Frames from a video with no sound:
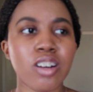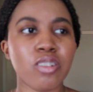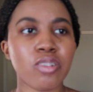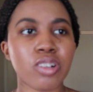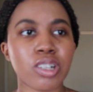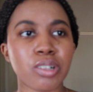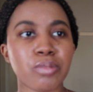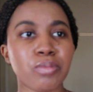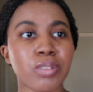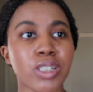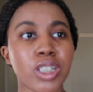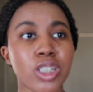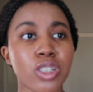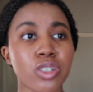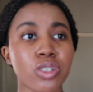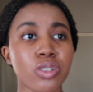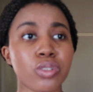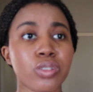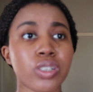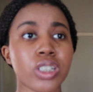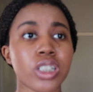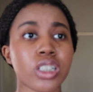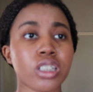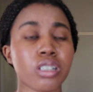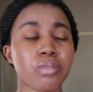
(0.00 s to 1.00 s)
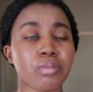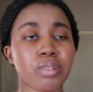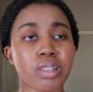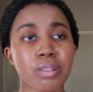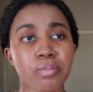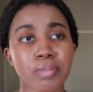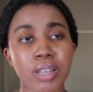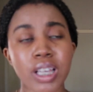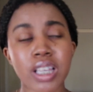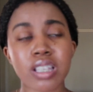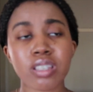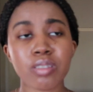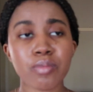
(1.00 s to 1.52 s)
what I'm gonna do is I'm gonna
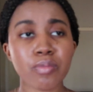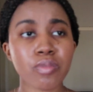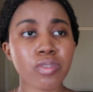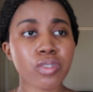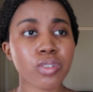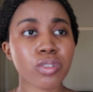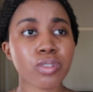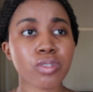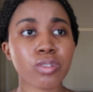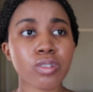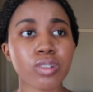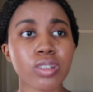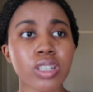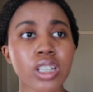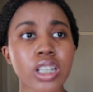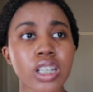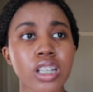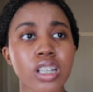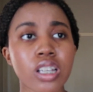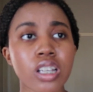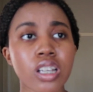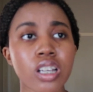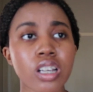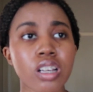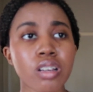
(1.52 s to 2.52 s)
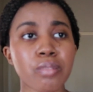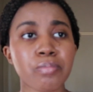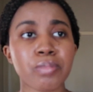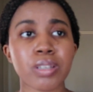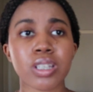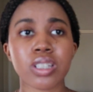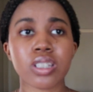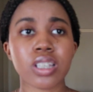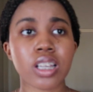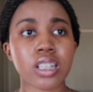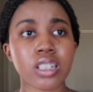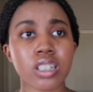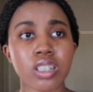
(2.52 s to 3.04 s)
make some food
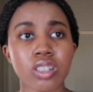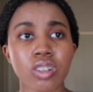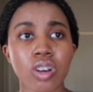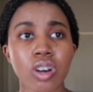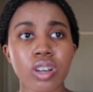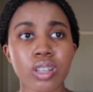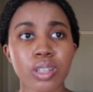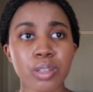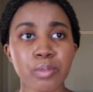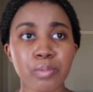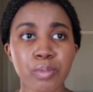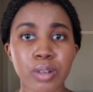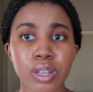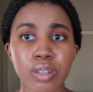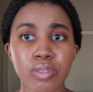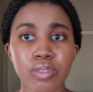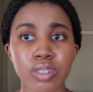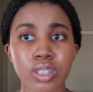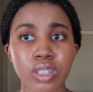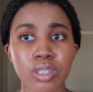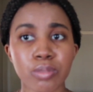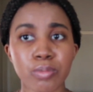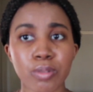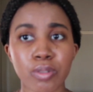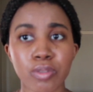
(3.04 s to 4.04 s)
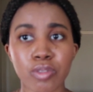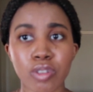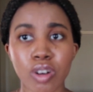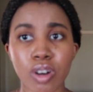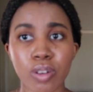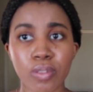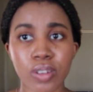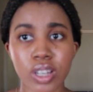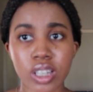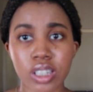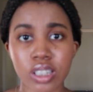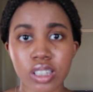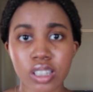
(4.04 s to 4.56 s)
because I did not eat breakfast before I
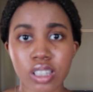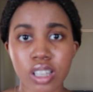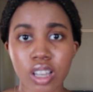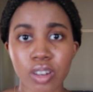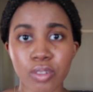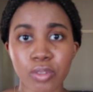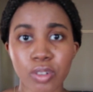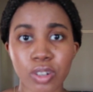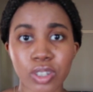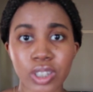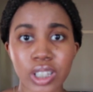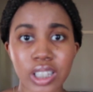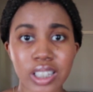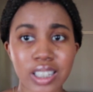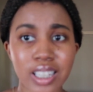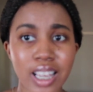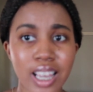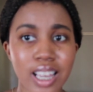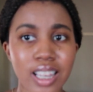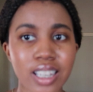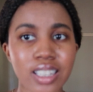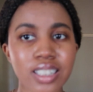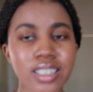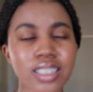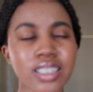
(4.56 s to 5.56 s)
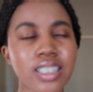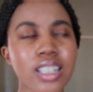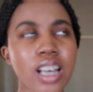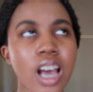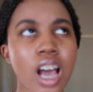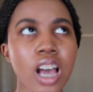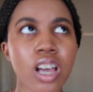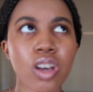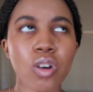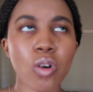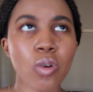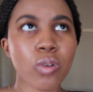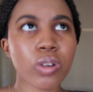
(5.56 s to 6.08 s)
went and wrote the test.
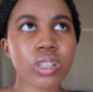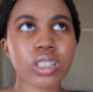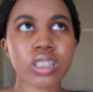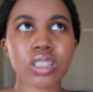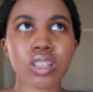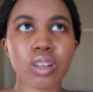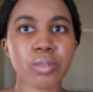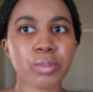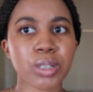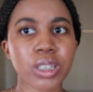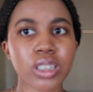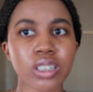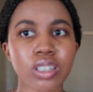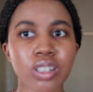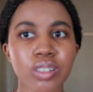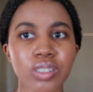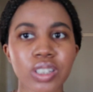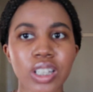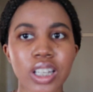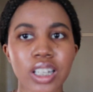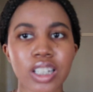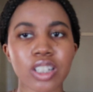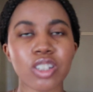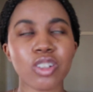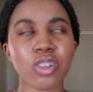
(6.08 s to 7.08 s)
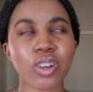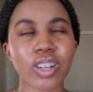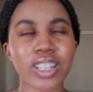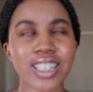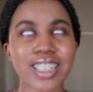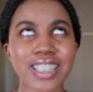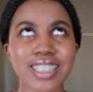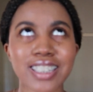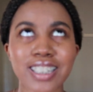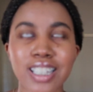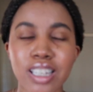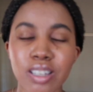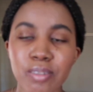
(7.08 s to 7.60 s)
I always tell myself that, you know, I
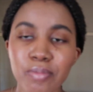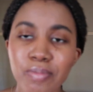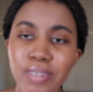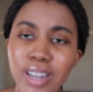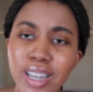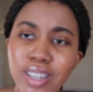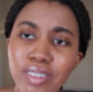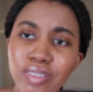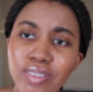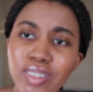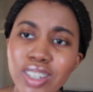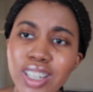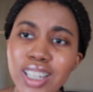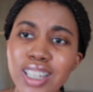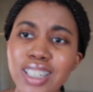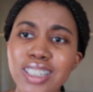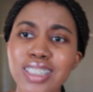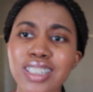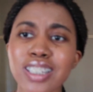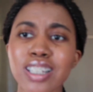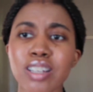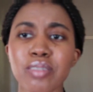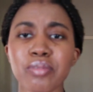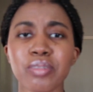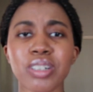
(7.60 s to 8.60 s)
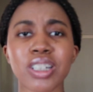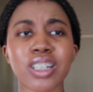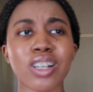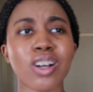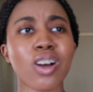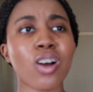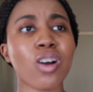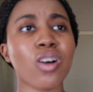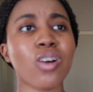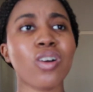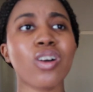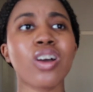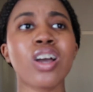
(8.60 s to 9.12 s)
need to eat breakfast and then I'm gonna
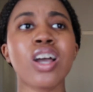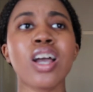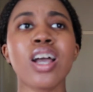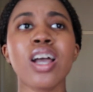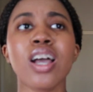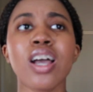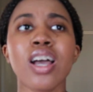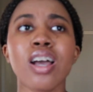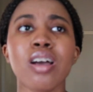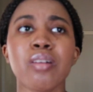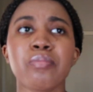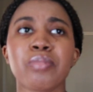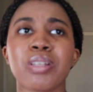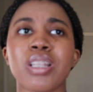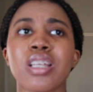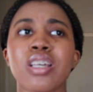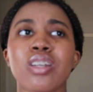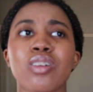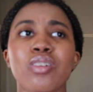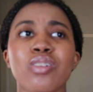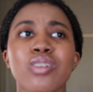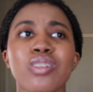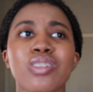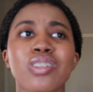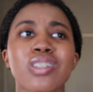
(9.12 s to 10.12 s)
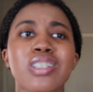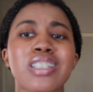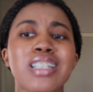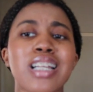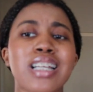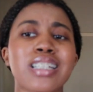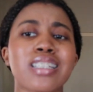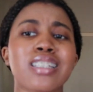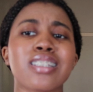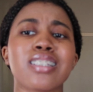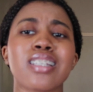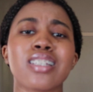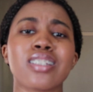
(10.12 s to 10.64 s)
go. But then also it's
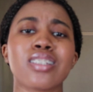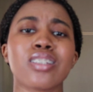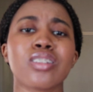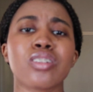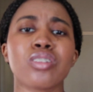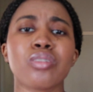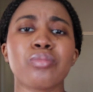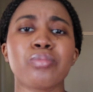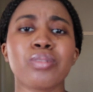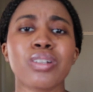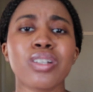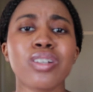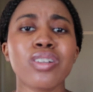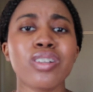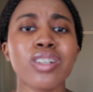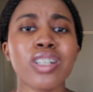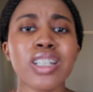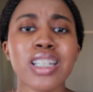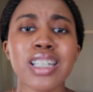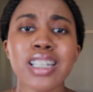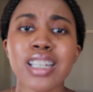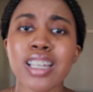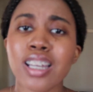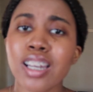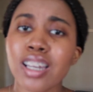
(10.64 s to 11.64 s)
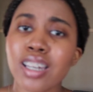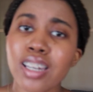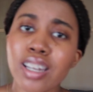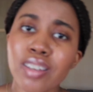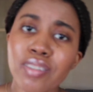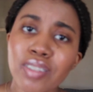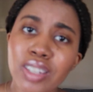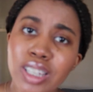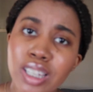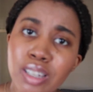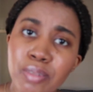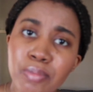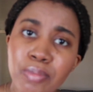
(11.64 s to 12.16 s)
like the test is super early and I
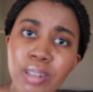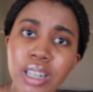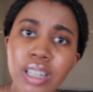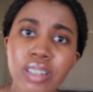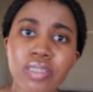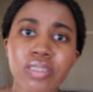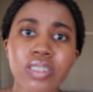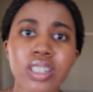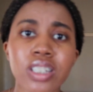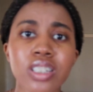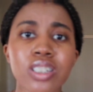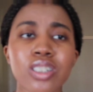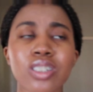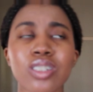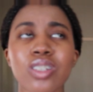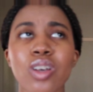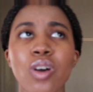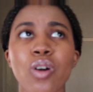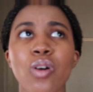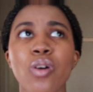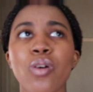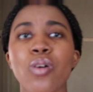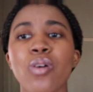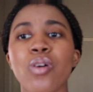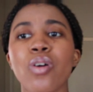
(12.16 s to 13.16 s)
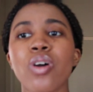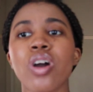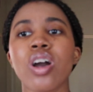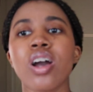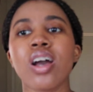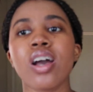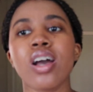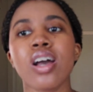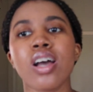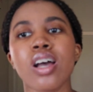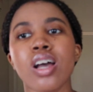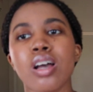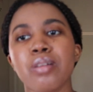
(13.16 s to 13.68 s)
never eat breakfast. So
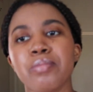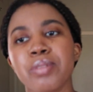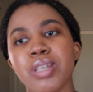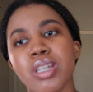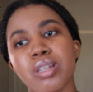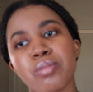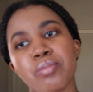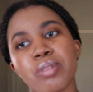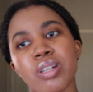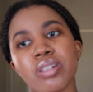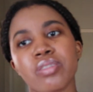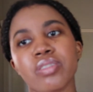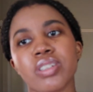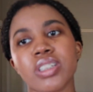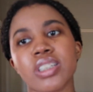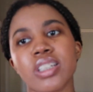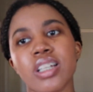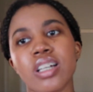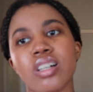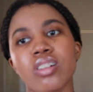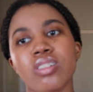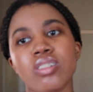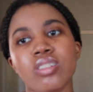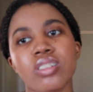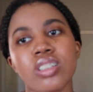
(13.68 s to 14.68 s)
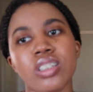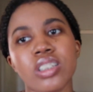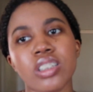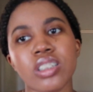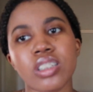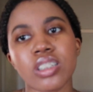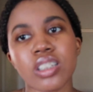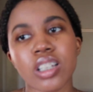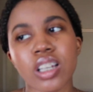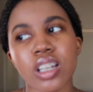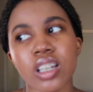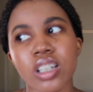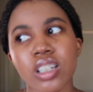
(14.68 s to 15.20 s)
I'm eating breakfast now
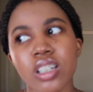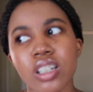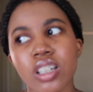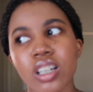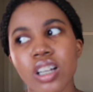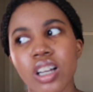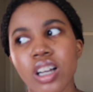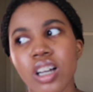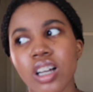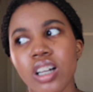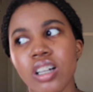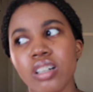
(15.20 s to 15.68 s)
instead.